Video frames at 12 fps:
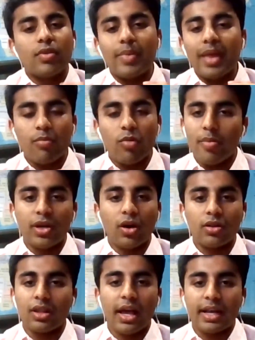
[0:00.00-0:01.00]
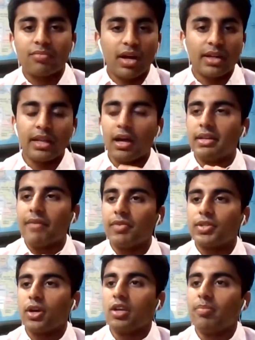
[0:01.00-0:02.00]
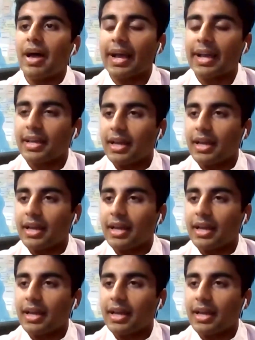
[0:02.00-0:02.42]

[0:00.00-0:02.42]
from that moment on, like I never turned back.